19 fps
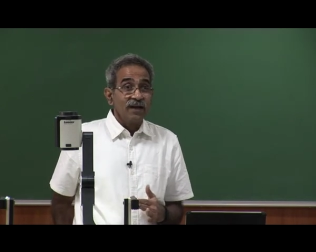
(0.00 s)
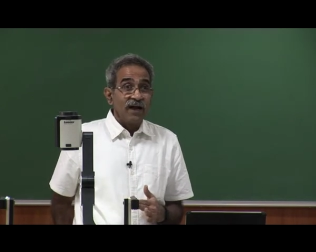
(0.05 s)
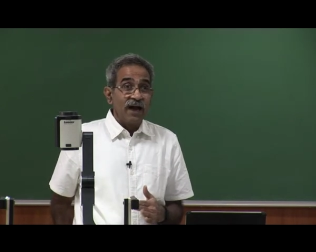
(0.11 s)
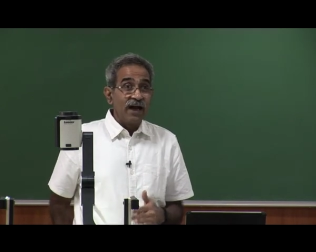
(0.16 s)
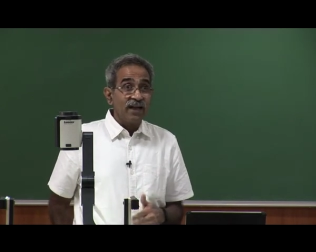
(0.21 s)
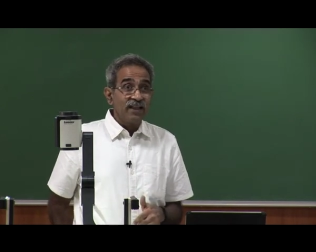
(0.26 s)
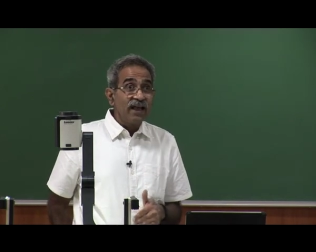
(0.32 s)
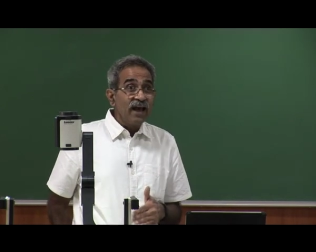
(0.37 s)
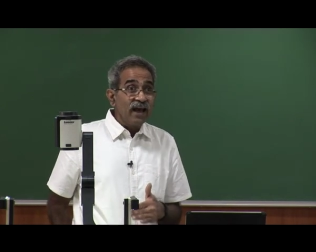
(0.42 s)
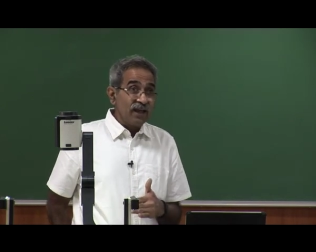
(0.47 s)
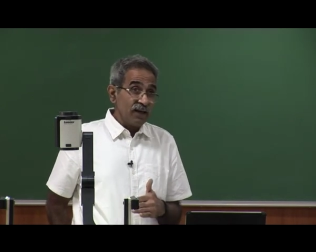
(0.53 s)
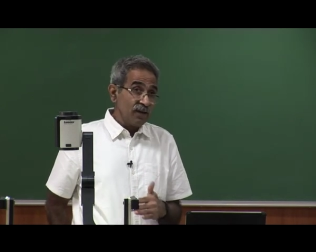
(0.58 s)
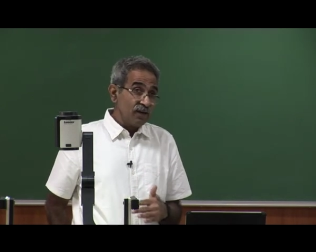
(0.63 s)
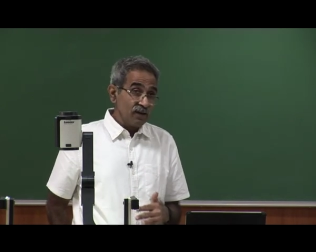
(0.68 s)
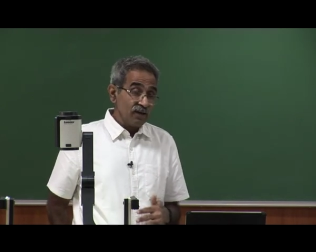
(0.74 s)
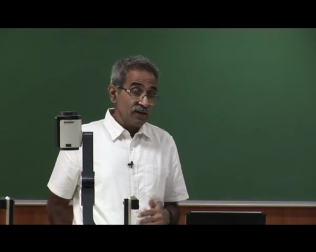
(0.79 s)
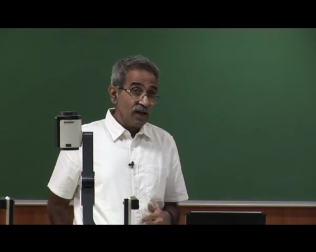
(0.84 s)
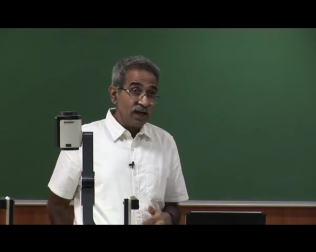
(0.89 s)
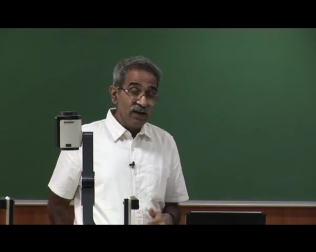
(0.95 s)
and then
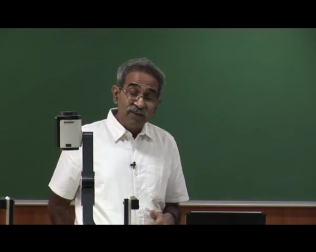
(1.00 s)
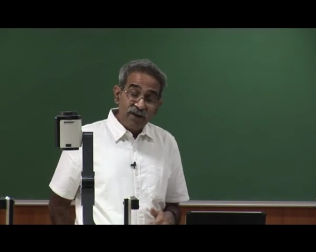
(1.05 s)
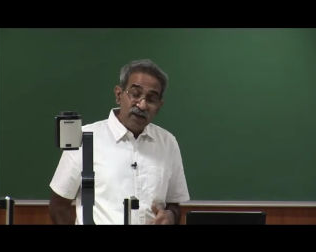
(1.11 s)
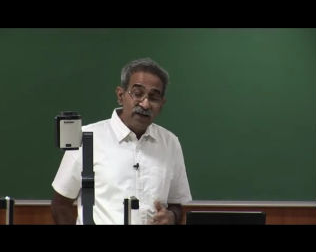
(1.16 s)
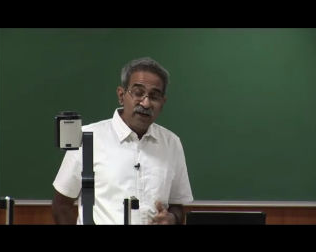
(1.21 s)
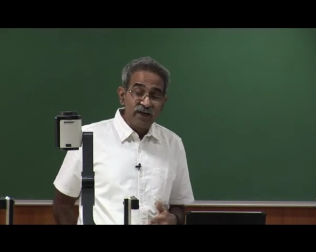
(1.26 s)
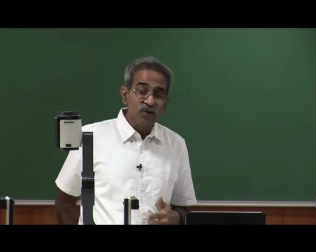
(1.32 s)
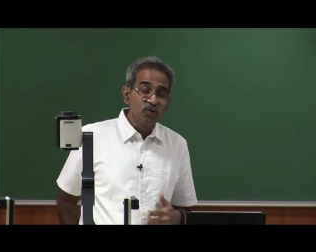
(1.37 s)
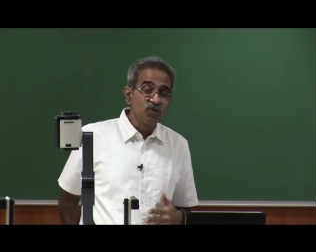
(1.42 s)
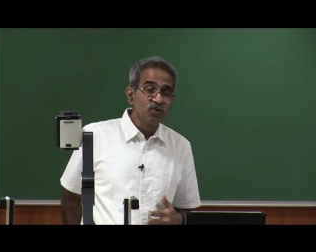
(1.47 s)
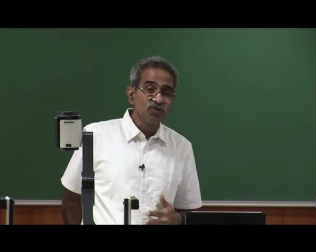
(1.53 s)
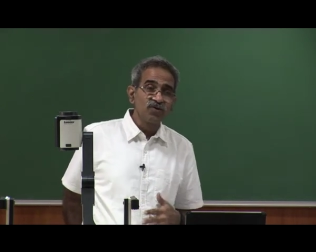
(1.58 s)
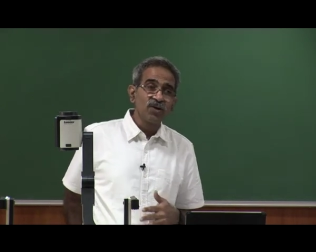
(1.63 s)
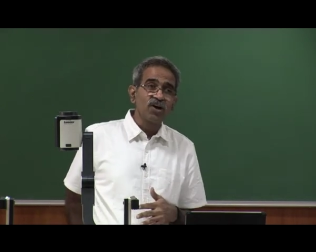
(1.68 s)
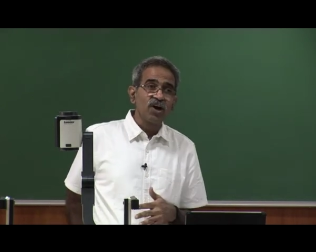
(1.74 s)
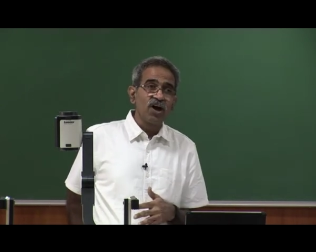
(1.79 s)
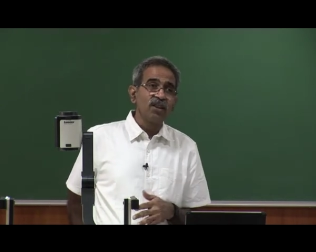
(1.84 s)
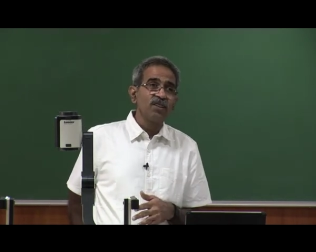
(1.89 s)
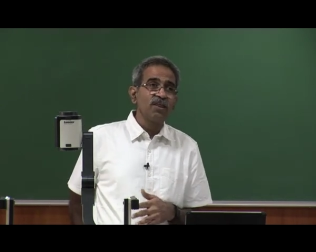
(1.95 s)
I will introduce the
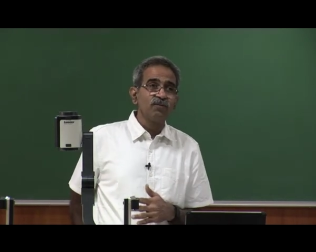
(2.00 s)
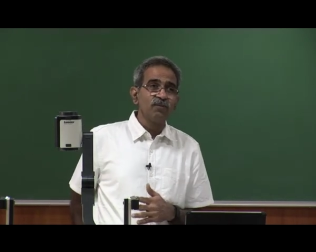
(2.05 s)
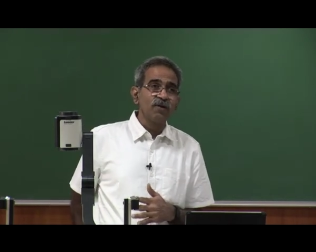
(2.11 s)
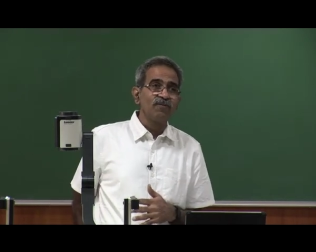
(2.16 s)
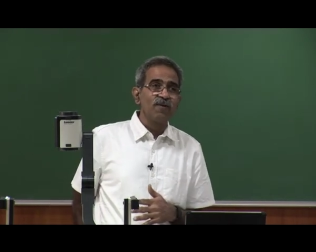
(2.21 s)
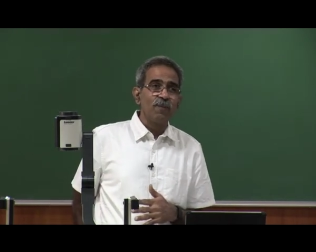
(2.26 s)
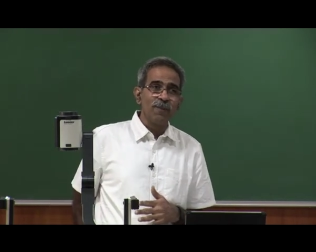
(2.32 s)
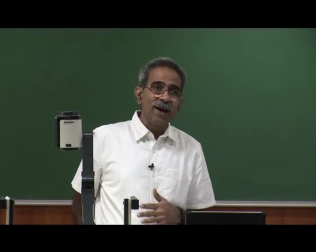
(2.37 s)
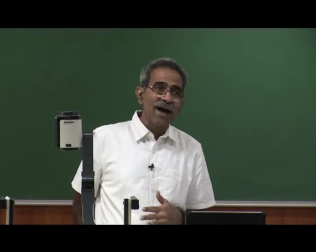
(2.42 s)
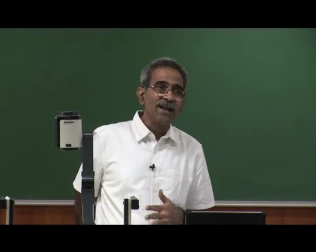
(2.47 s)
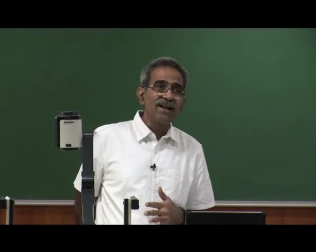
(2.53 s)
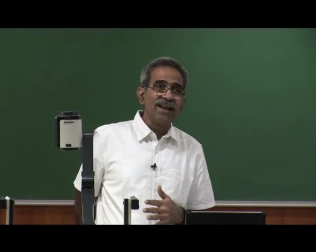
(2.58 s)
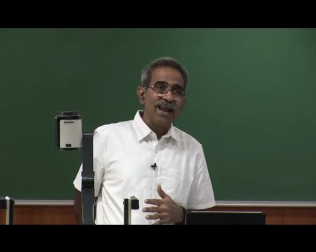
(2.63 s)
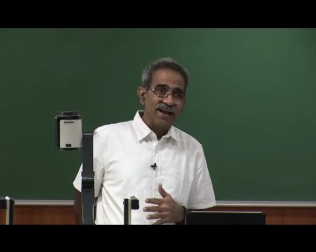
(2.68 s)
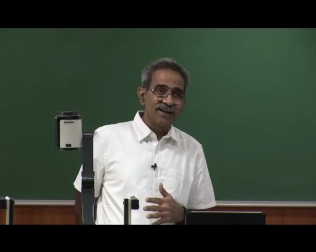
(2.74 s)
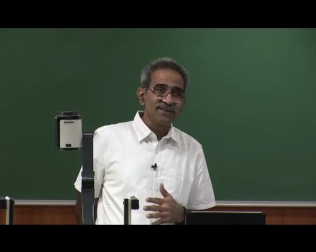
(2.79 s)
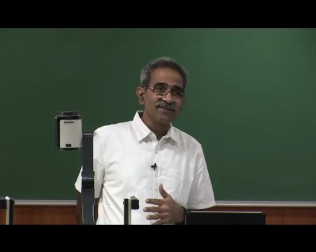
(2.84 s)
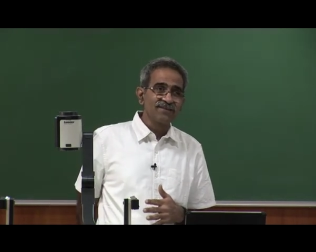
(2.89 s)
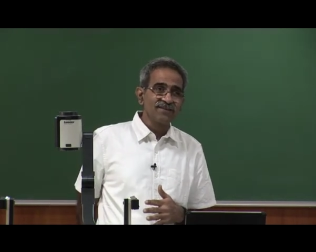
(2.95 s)
concept of a
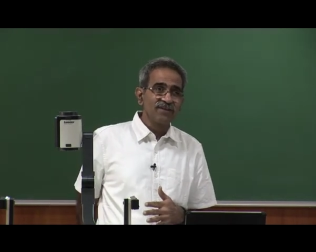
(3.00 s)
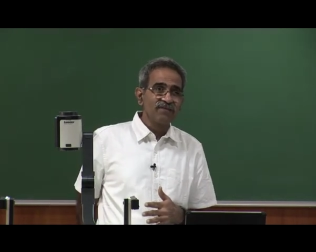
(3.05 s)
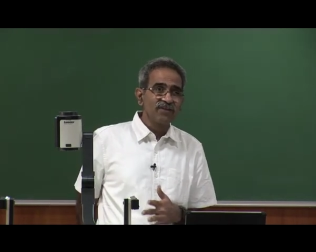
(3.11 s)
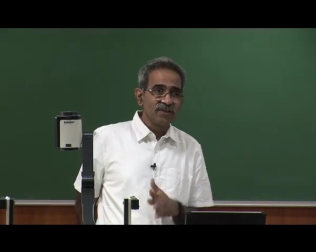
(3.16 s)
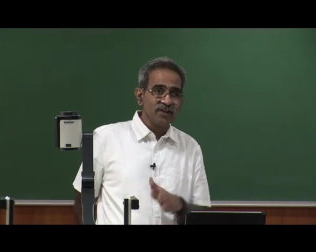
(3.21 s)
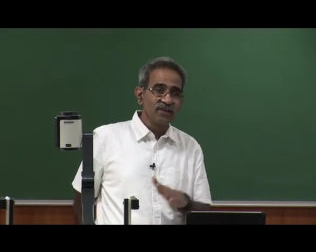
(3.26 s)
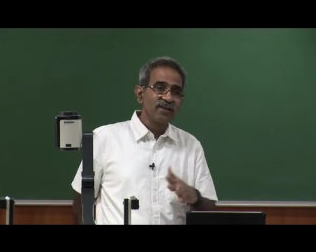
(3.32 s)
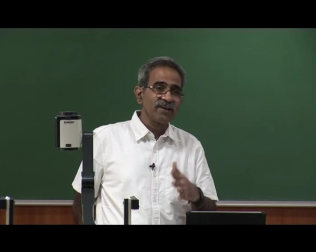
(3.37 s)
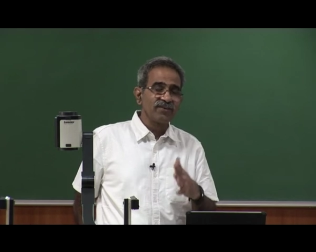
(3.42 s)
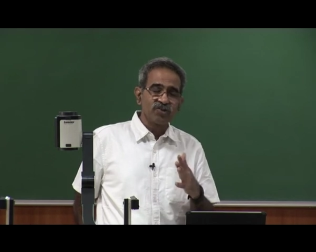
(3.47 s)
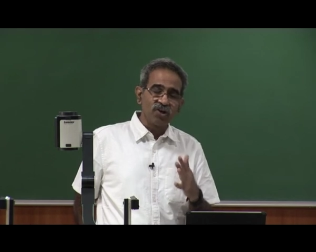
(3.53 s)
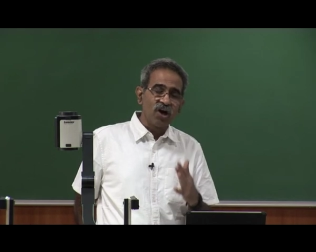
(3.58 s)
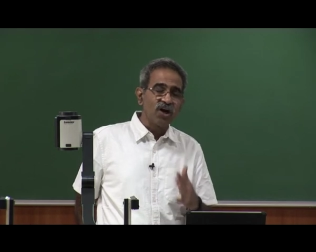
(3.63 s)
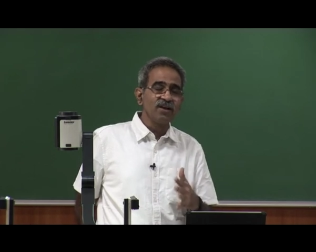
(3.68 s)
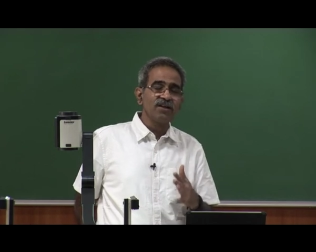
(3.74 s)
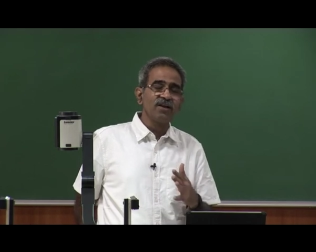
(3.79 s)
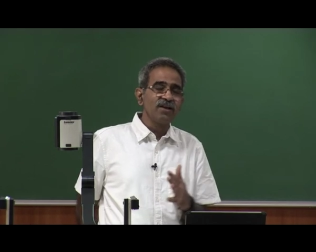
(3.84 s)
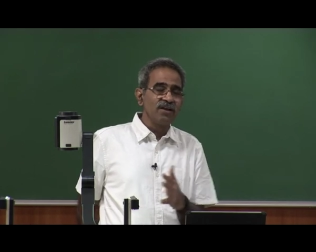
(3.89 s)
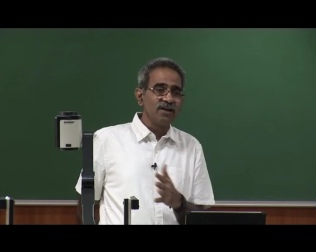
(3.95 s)
parallax, which is
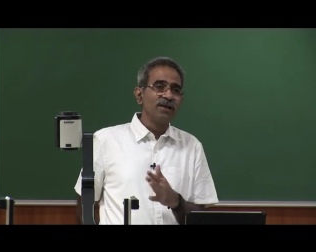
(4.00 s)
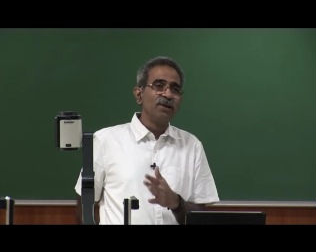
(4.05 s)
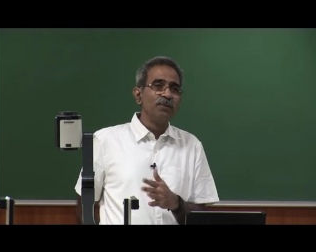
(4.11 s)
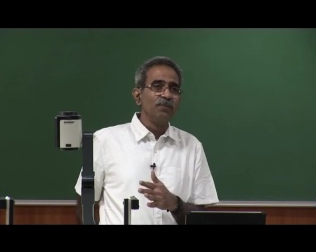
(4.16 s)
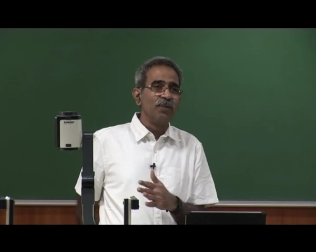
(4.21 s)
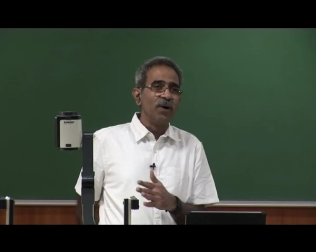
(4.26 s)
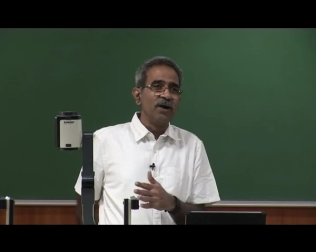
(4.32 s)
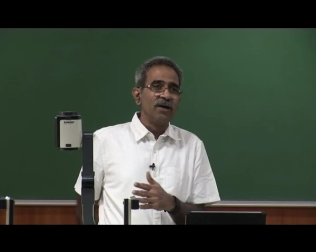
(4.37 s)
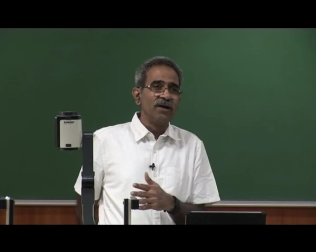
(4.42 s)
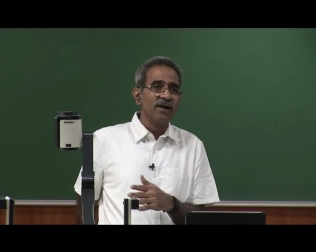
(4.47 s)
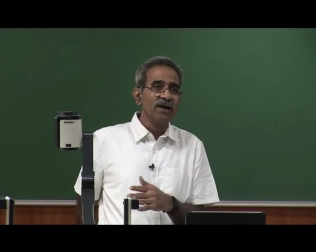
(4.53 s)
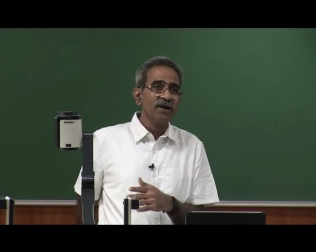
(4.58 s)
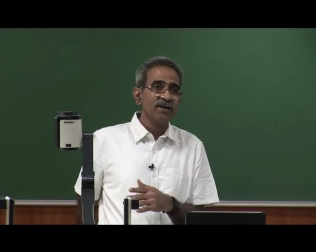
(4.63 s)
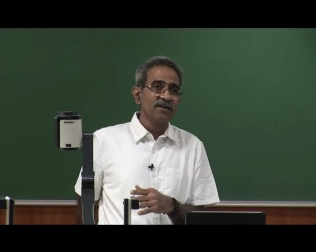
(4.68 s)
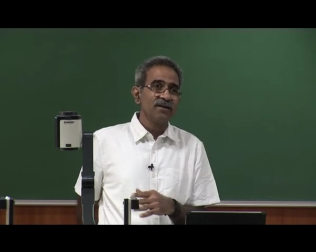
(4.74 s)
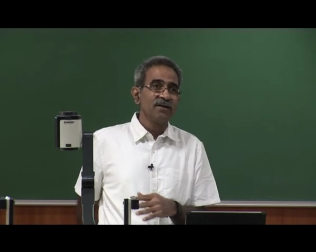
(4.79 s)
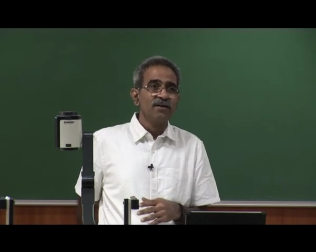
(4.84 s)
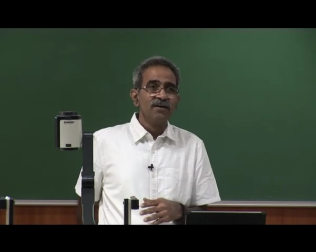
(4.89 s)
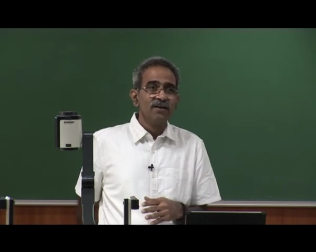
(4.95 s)
extraordinarily important,